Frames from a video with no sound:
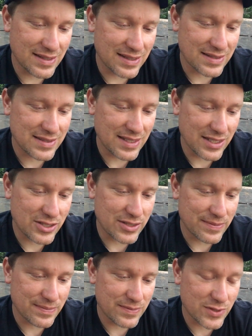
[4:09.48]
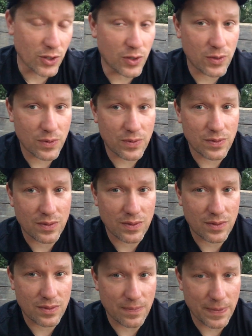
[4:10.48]
station. So
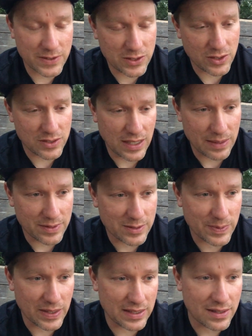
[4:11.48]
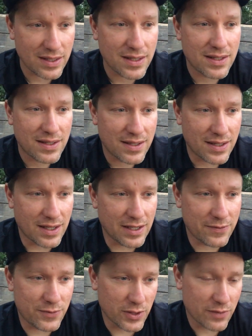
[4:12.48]
this is a good time to explain.
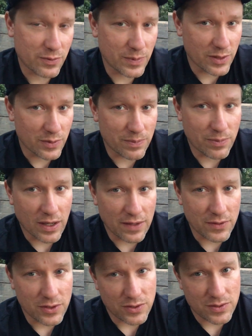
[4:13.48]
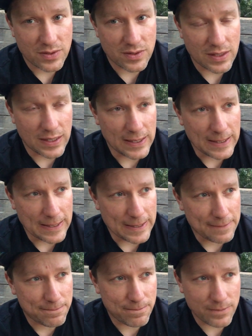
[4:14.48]
If you're not familiar with Bravos
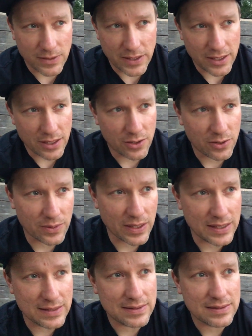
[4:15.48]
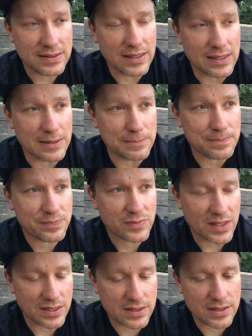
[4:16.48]
lingo, right?
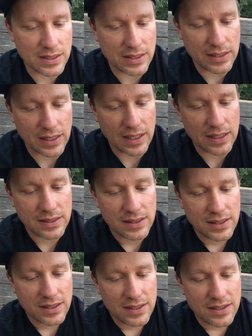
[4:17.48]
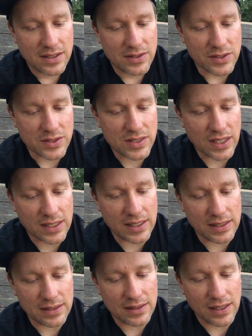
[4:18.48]
It's the
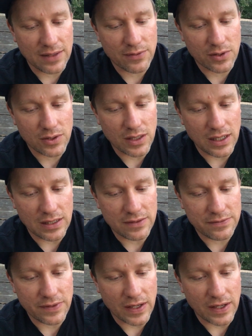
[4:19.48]
second level of